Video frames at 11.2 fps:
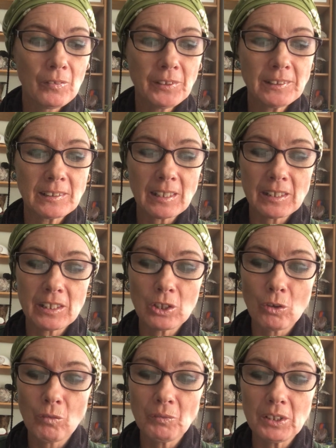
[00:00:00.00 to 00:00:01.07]
the saying
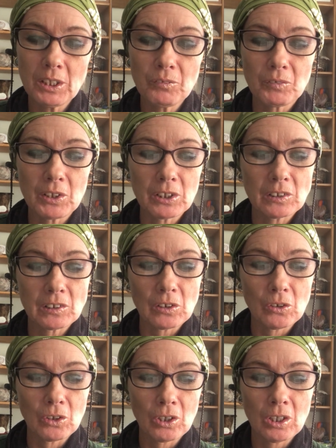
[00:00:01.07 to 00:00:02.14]
of evening
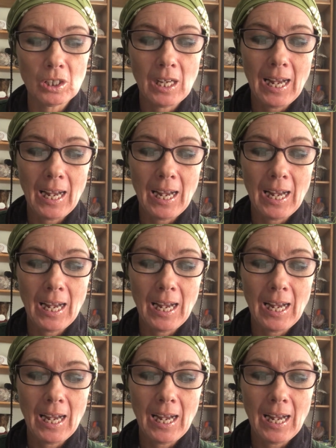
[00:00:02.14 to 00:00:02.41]
song